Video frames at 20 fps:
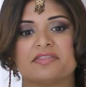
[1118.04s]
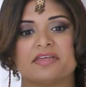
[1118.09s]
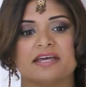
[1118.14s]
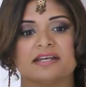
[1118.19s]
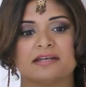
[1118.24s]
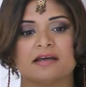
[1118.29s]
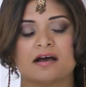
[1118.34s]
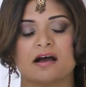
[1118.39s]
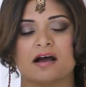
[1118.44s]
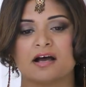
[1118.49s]
I
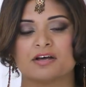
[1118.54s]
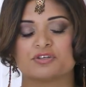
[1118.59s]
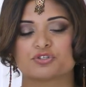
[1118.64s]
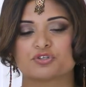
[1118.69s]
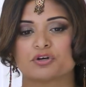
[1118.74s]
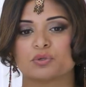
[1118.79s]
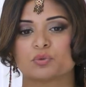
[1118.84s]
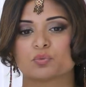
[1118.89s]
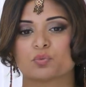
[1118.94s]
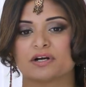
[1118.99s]
then
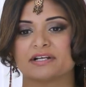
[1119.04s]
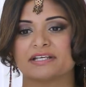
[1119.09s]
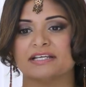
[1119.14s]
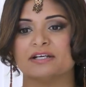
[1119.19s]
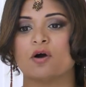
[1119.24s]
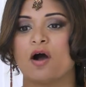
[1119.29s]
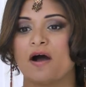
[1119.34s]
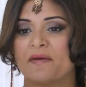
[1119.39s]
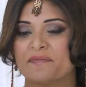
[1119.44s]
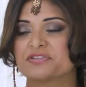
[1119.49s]
started
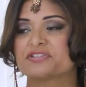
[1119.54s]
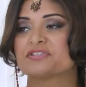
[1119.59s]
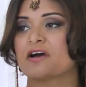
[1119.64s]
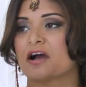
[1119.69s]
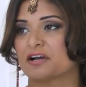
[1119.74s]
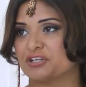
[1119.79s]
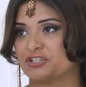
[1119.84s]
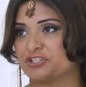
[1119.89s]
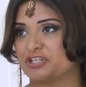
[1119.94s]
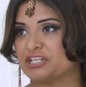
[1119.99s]
working on the
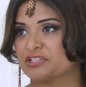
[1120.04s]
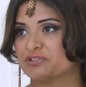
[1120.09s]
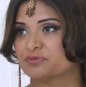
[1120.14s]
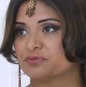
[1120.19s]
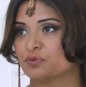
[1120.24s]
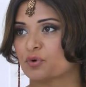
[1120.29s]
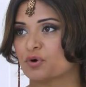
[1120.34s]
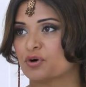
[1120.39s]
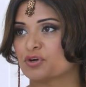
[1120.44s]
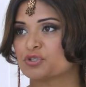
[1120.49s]
stock exchange
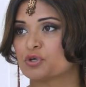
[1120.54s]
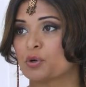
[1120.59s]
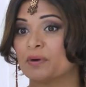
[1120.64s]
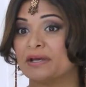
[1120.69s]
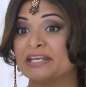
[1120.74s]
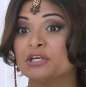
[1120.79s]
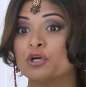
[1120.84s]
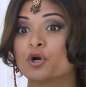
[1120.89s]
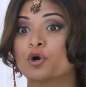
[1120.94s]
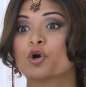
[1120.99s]
floor. So
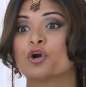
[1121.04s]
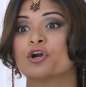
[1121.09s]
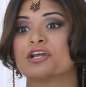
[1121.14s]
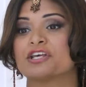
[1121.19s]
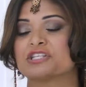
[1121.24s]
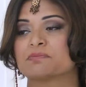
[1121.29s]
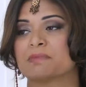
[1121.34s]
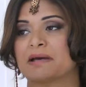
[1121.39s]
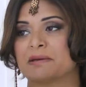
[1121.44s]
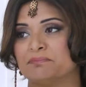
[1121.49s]
in
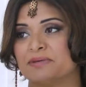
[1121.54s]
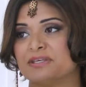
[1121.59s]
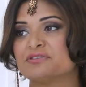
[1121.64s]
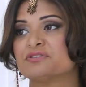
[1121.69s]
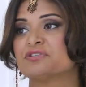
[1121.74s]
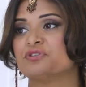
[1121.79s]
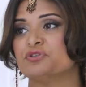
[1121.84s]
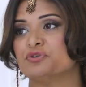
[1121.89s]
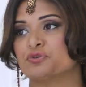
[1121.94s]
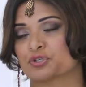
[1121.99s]
earnest, my
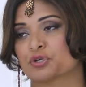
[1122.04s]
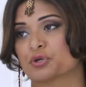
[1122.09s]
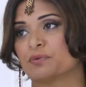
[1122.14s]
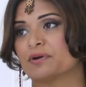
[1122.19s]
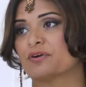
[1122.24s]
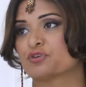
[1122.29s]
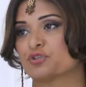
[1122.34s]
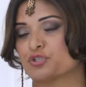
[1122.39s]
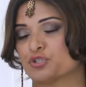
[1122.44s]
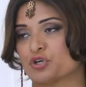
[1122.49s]
business news career